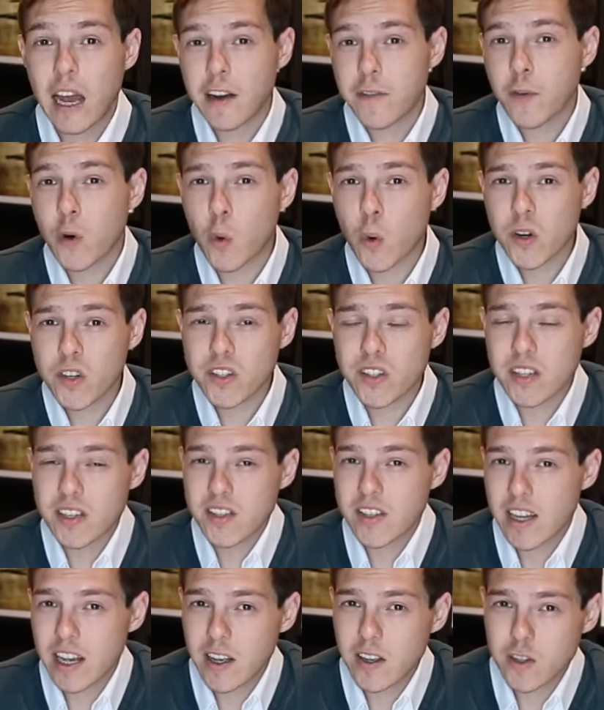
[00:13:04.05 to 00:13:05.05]
And of course, the
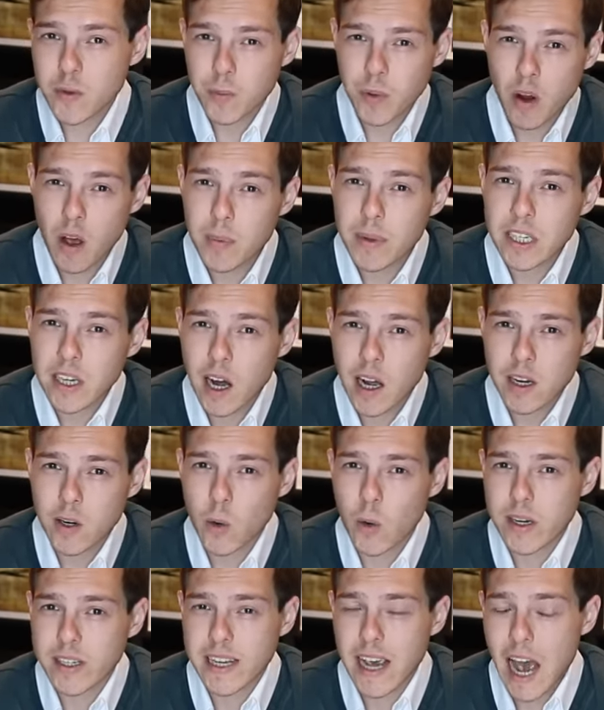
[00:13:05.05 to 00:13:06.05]
sale is probably not
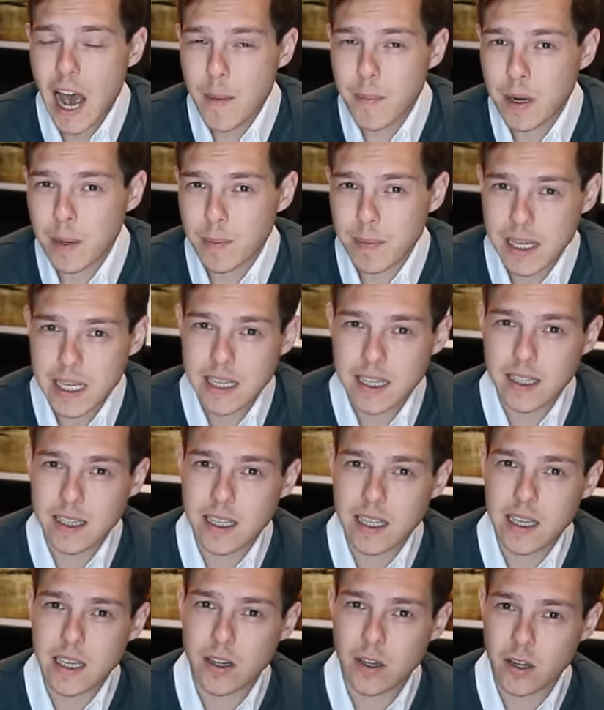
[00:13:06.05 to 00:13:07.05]
going to happen
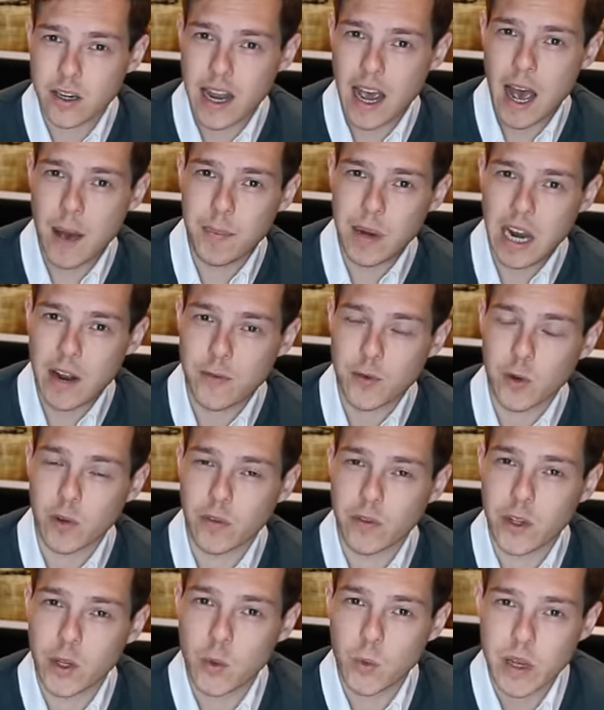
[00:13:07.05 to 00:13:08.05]
immediately. It could happen after a
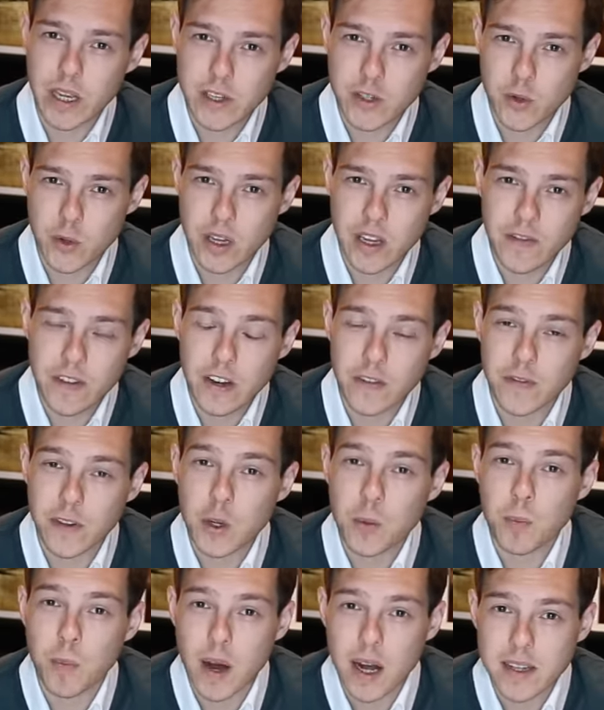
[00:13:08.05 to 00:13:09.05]
few weeks or even a
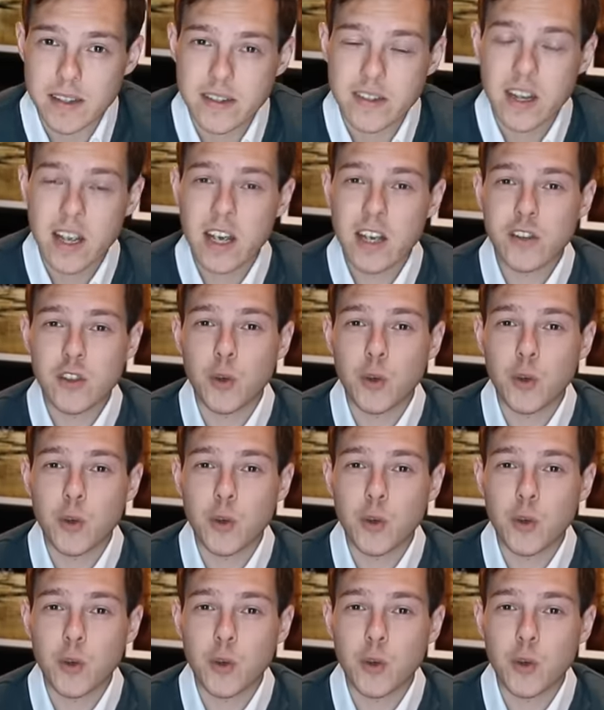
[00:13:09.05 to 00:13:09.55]
few months.